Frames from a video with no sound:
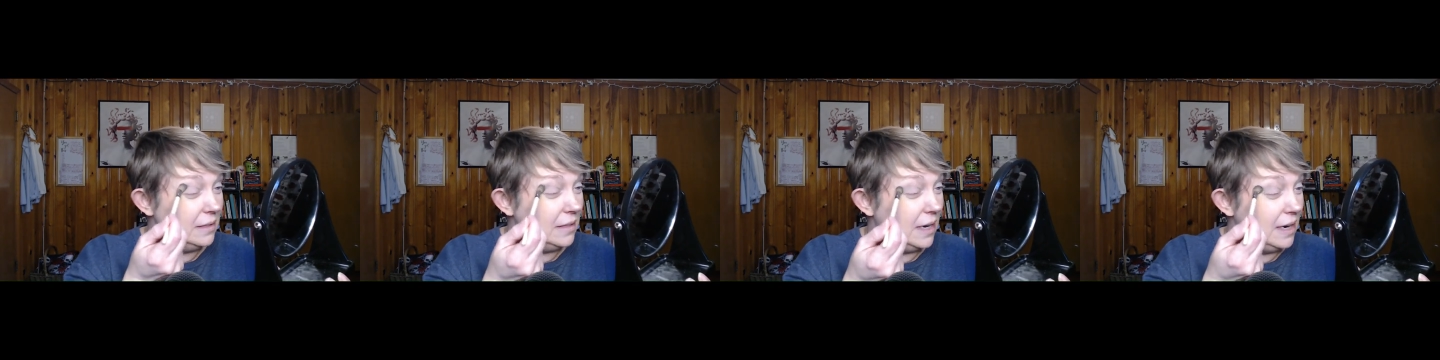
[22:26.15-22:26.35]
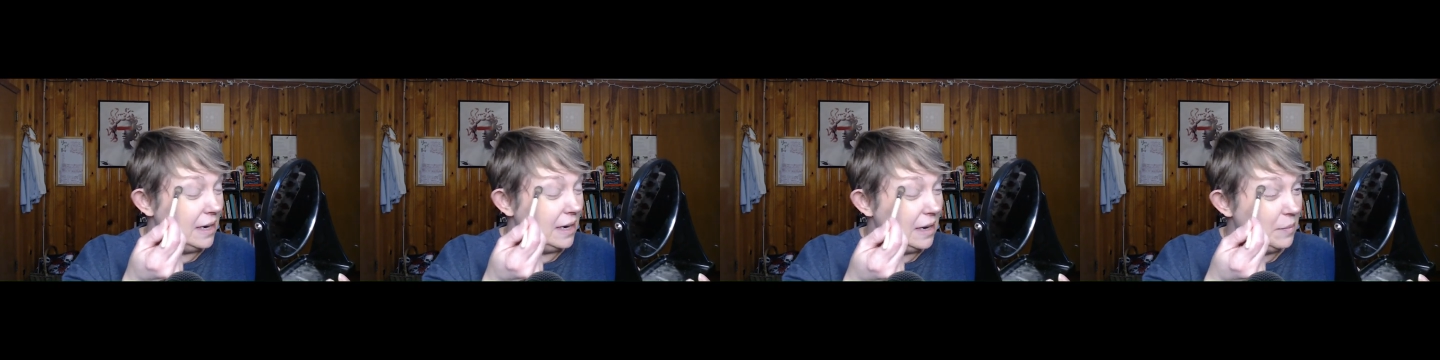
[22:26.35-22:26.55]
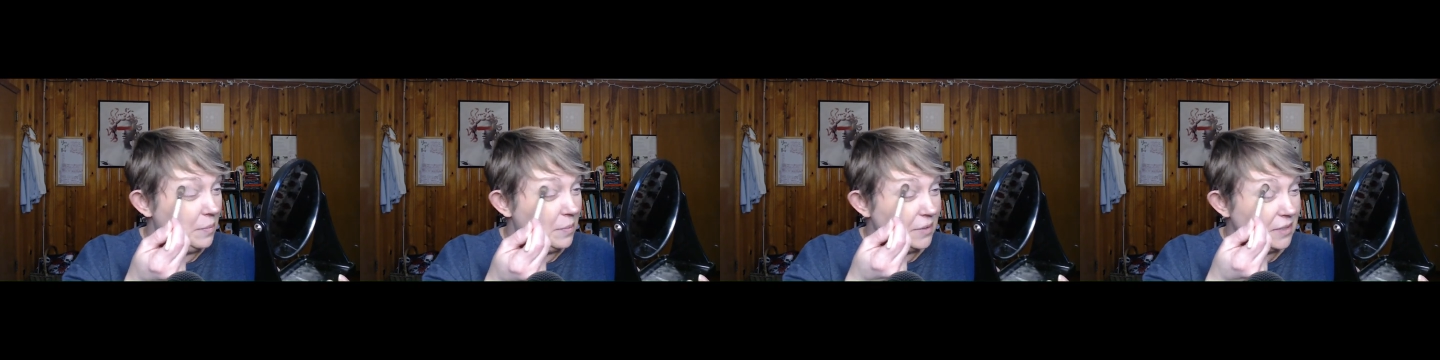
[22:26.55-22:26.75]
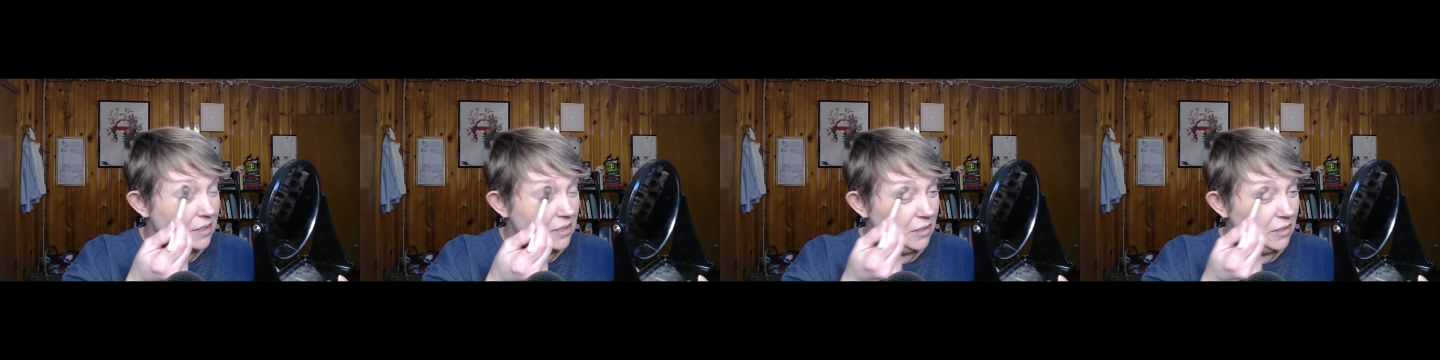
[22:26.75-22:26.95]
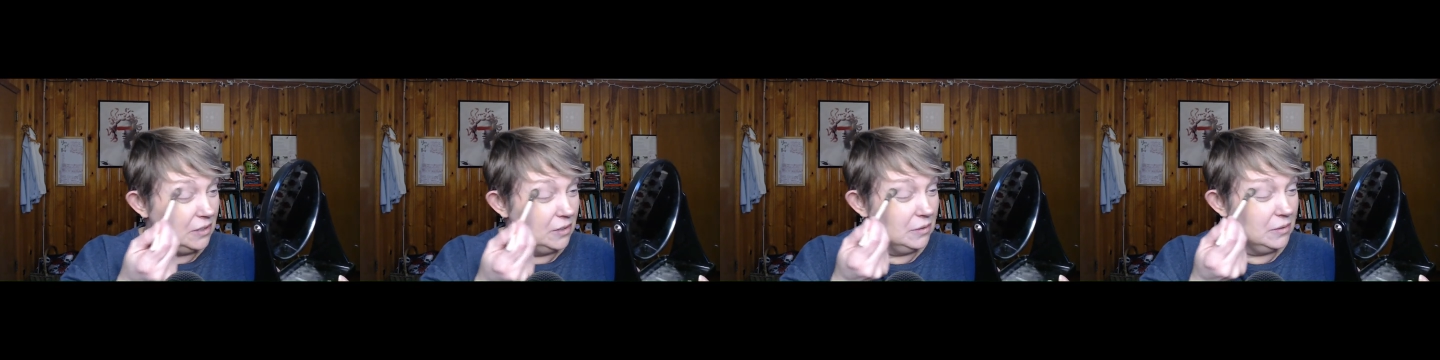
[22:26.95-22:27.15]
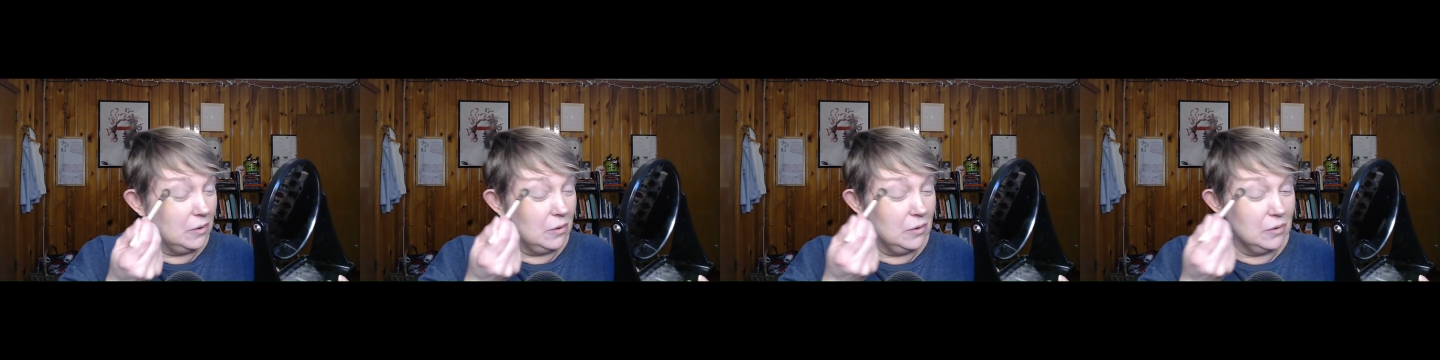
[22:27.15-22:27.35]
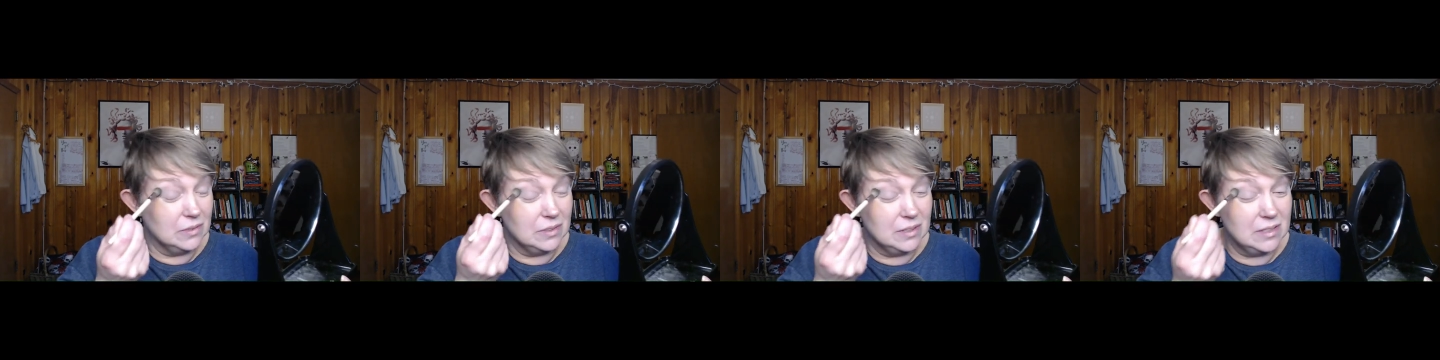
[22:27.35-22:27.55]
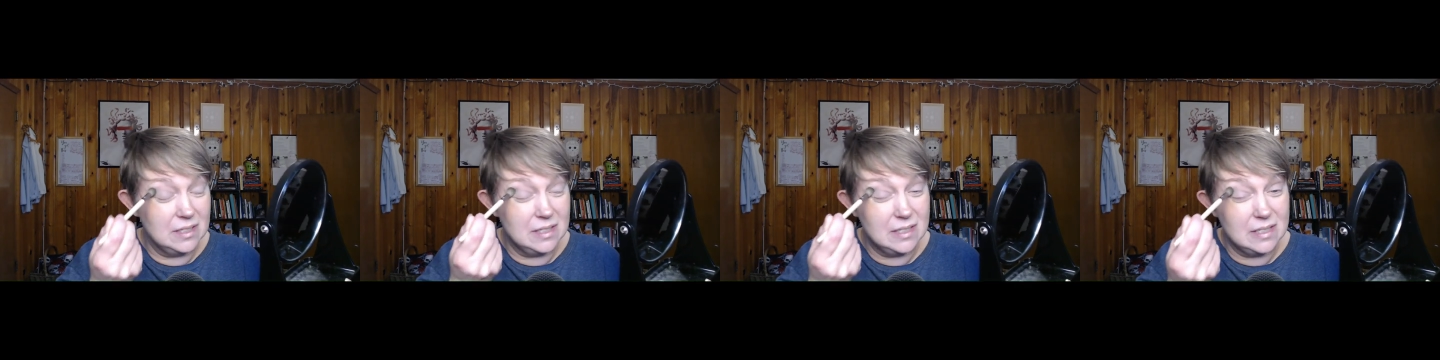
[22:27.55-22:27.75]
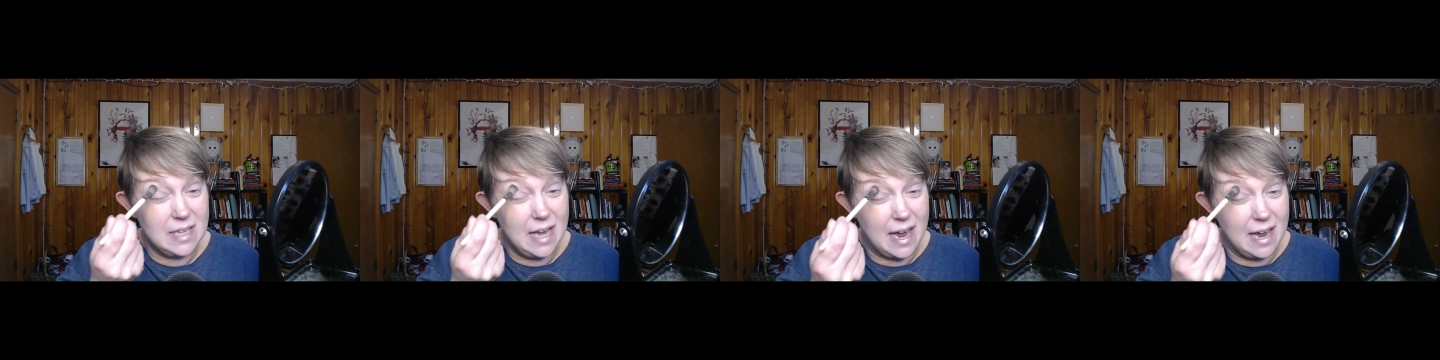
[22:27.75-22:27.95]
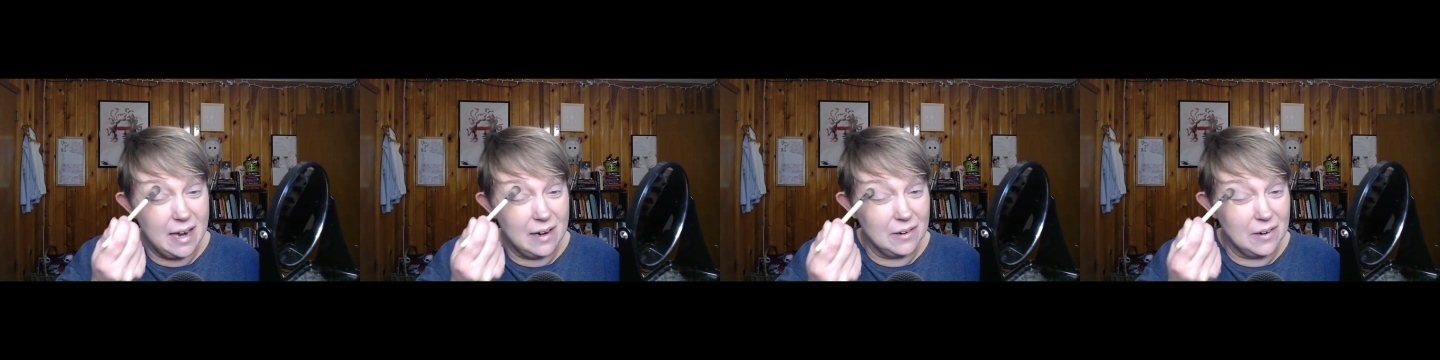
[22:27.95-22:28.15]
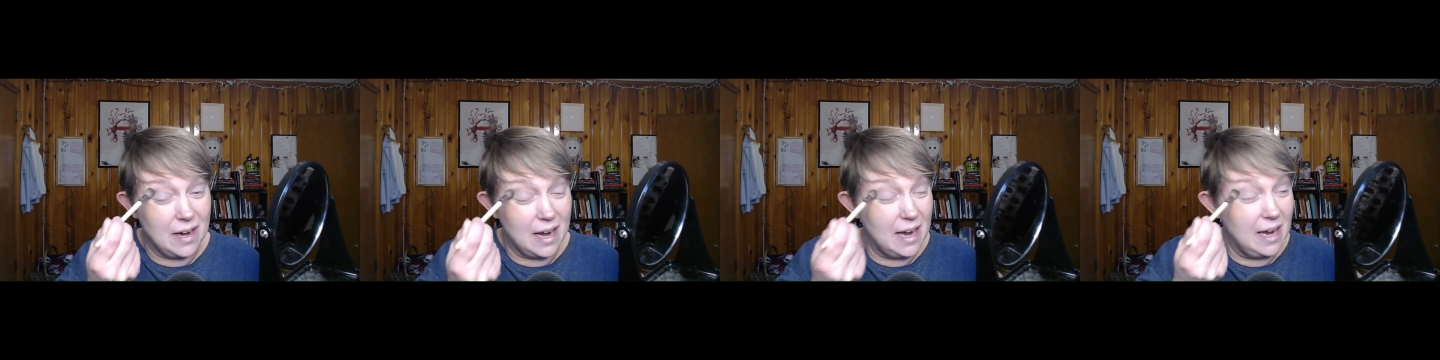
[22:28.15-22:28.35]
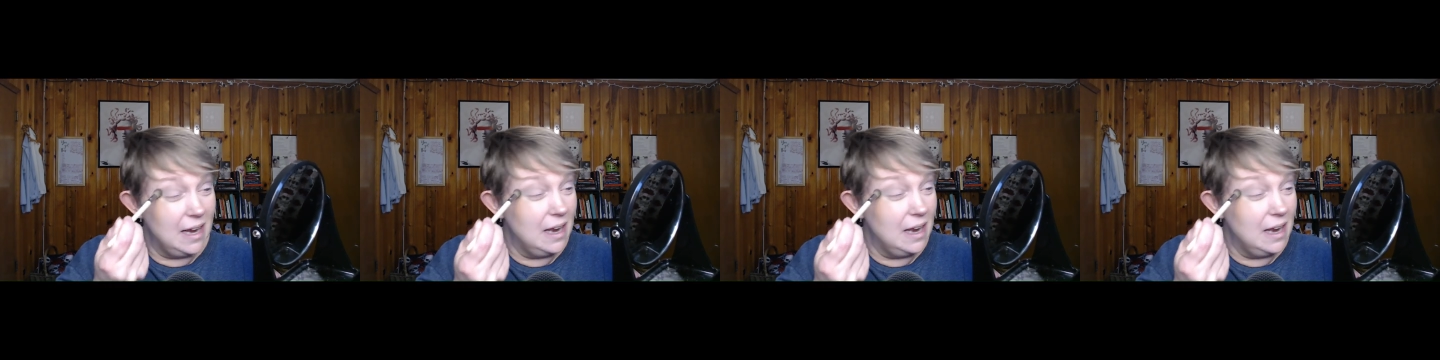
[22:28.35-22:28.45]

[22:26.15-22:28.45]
episode on Saturday.